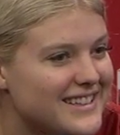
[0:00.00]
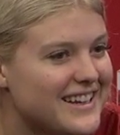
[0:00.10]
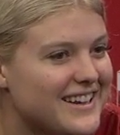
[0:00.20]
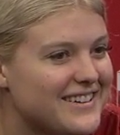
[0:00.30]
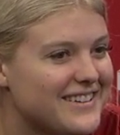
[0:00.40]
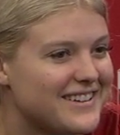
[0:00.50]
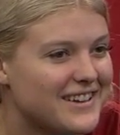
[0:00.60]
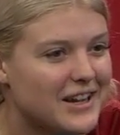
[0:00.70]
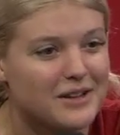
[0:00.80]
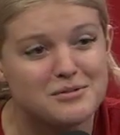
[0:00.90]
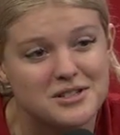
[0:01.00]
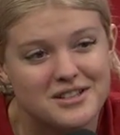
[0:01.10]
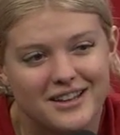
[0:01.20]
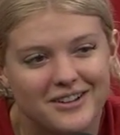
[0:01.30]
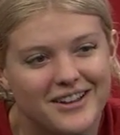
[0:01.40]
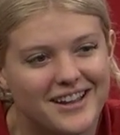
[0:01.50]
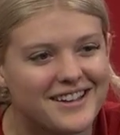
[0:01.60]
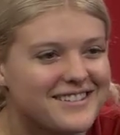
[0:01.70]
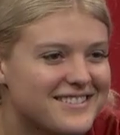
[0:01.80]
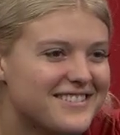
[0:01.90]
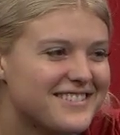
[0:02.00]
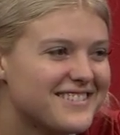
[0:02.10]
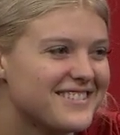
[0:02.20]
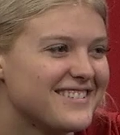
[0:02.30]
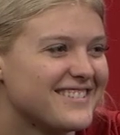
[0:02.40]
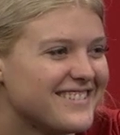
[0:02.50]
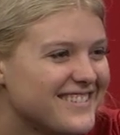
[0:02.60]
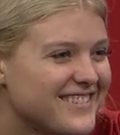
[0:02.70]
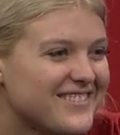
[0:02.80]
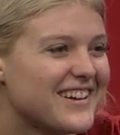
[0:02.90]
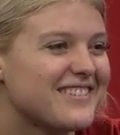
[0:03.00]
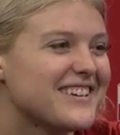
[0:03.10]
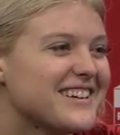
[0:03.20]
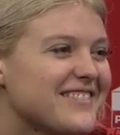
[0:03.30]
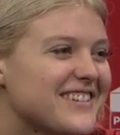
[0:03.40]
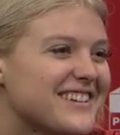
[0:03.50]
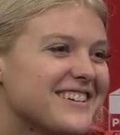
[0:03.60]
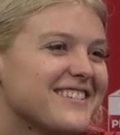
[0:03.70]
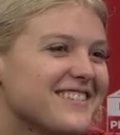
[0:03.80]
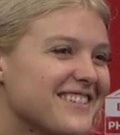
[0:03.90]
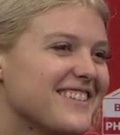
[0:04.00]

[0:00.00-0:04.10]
Yeah. I'm just like, okay, whatever you need me to do.